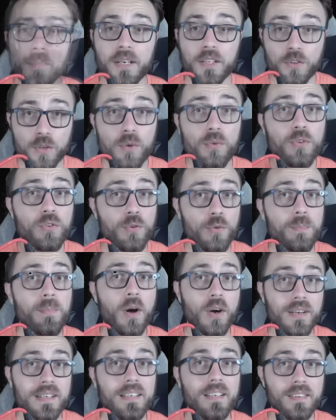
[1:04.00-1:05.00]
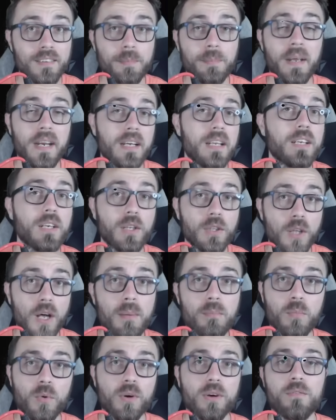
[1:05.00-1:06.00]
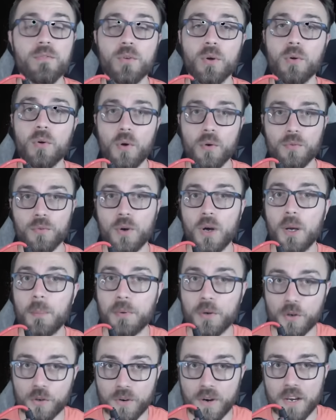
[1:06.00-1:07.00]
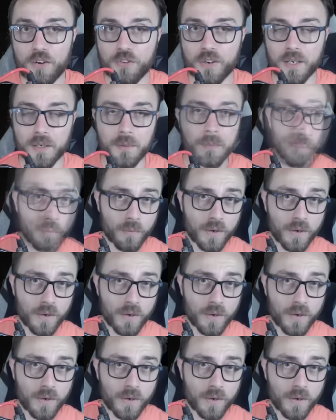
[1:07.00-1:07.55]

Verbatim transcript: But it's going to participate in a lot more of your overall progression.